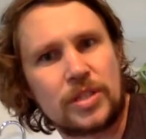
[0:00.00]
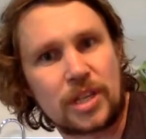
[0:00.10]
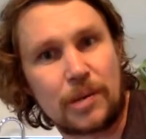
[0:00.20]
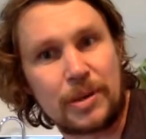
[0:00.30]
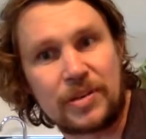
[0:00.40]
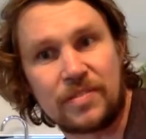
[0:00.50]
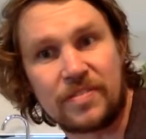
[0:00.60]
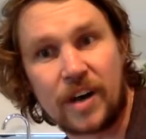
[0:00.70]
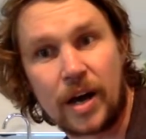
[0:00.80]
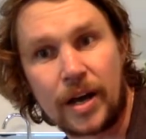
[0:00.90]
it's going to be
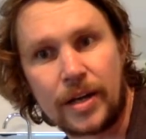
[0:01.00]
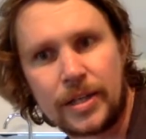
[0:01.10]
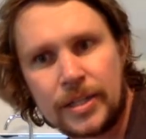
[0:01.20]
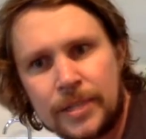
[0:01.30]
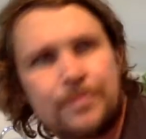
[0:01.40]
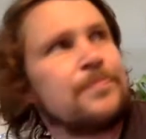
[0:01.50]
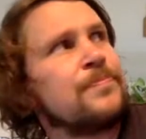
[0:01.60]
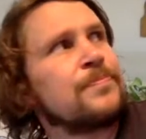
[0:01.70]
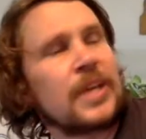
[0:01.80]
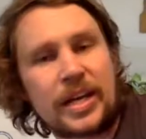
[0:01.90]
divine.
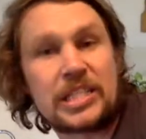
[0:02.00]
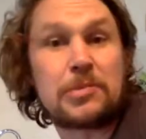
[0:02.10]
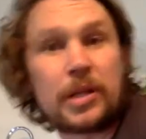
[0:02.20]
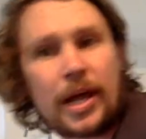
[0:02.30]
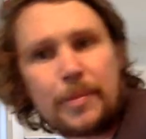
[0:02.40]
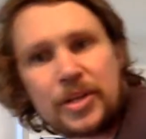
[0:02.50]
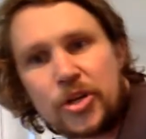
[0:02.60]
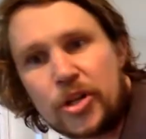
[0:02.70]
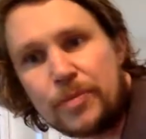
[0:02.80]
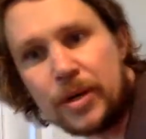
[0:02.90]
You can smell that. I better
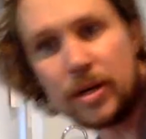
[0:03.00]
turn them.